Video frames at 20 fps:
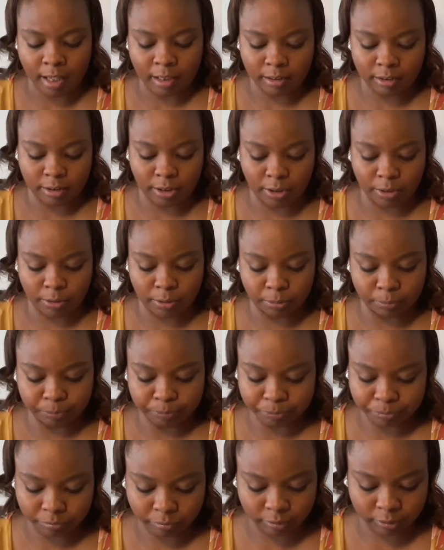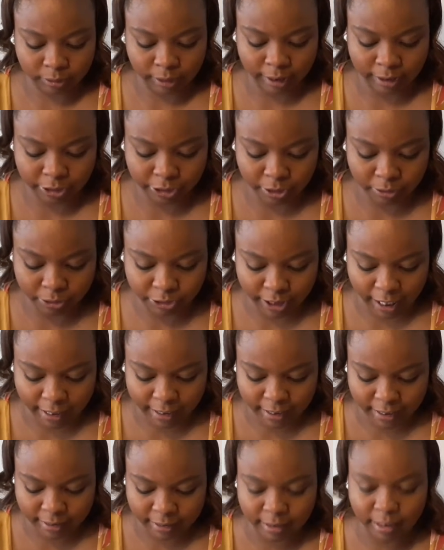So they show
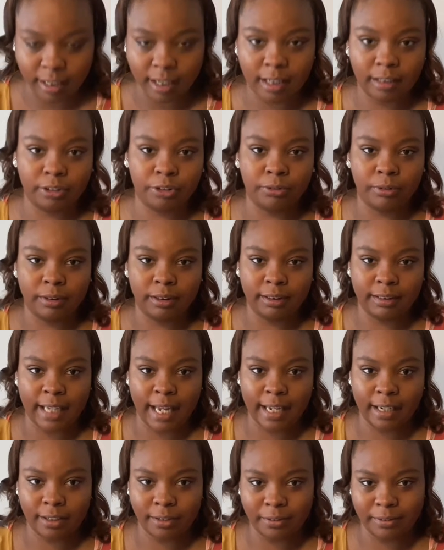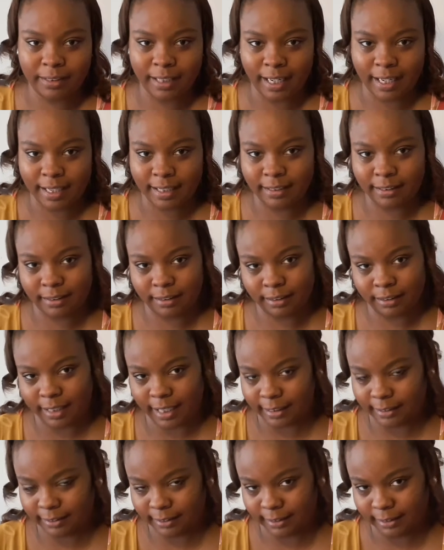Jackie and Doug doing the tango dance
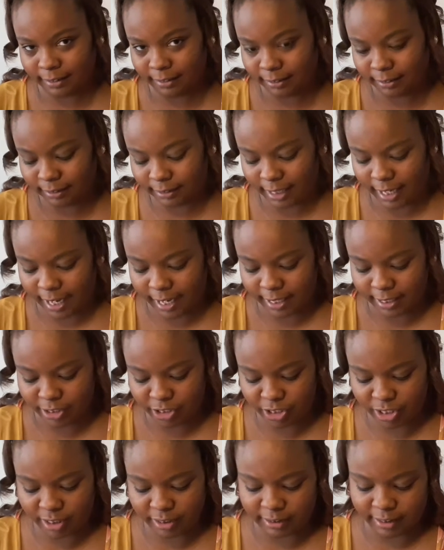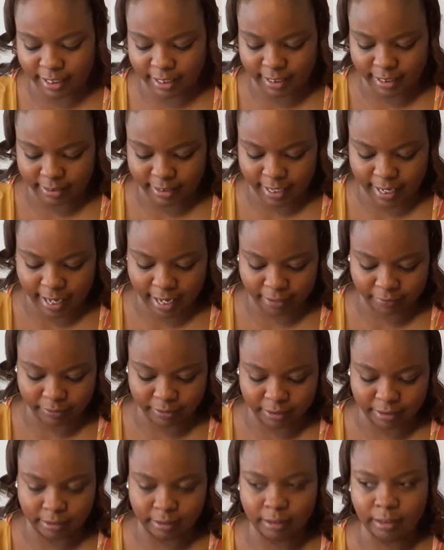lessons, and she's saying that they have
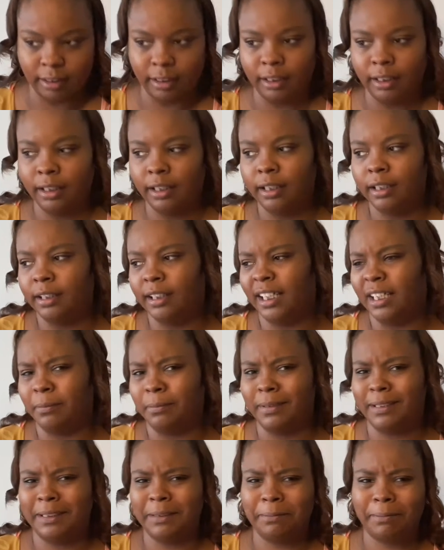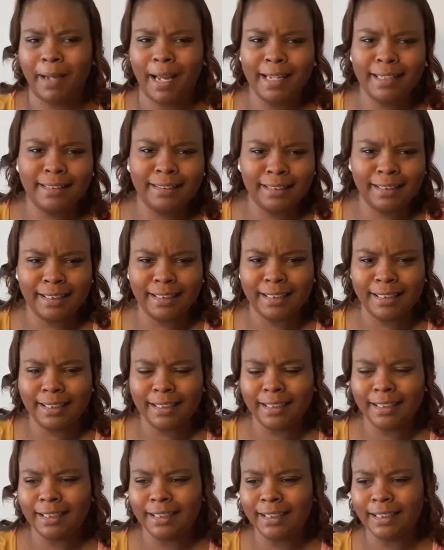to keep it
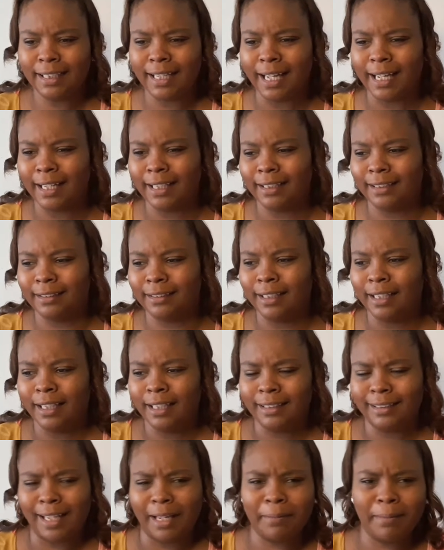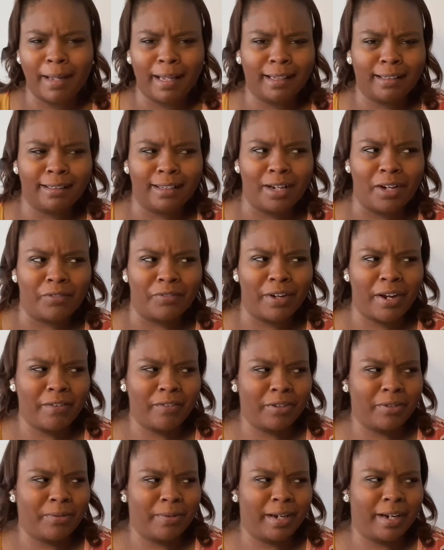spicy and they make love
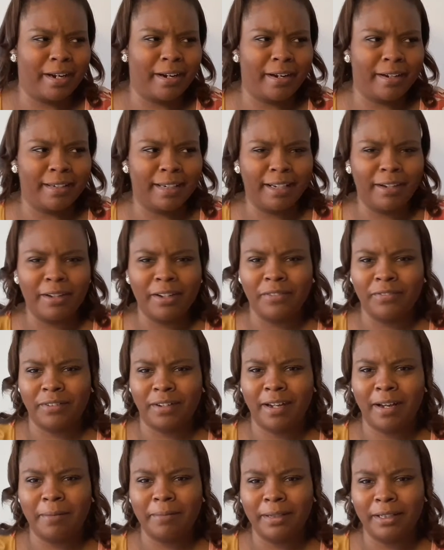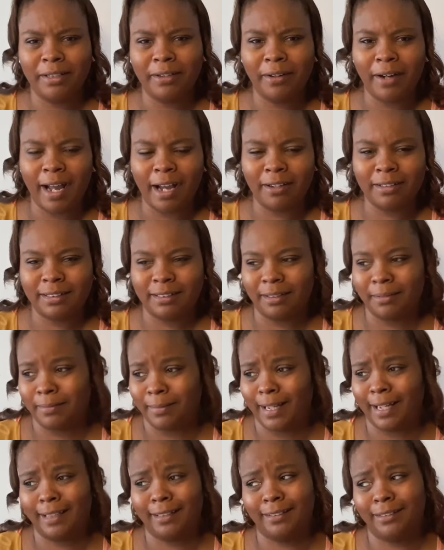everywhere and they'll even come to your house. I'm
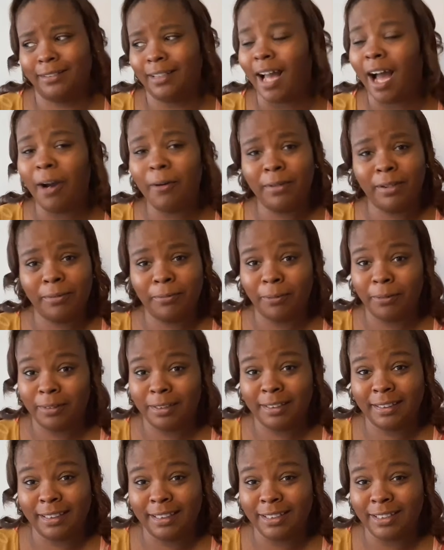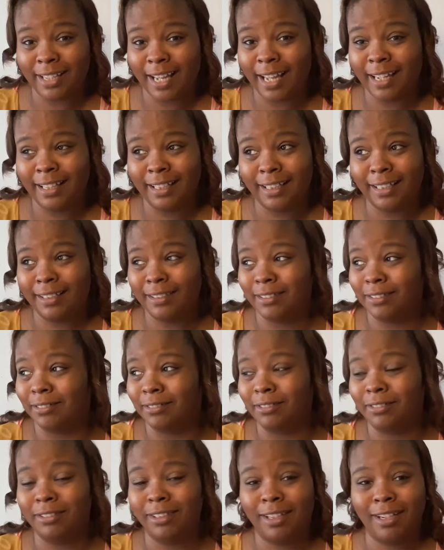like, I wouldn't want to see Jackie and
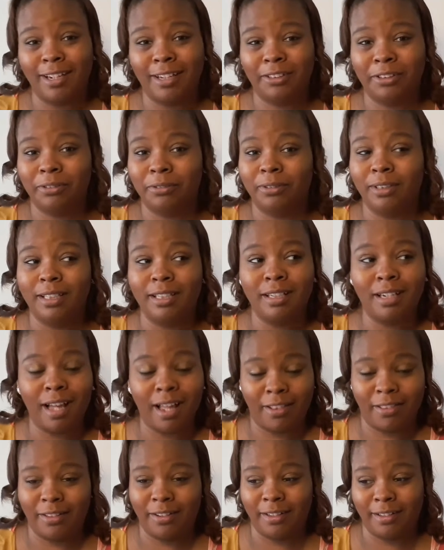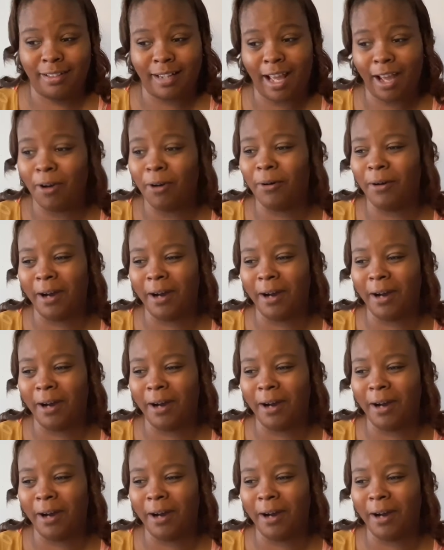Doug doing nothing. I,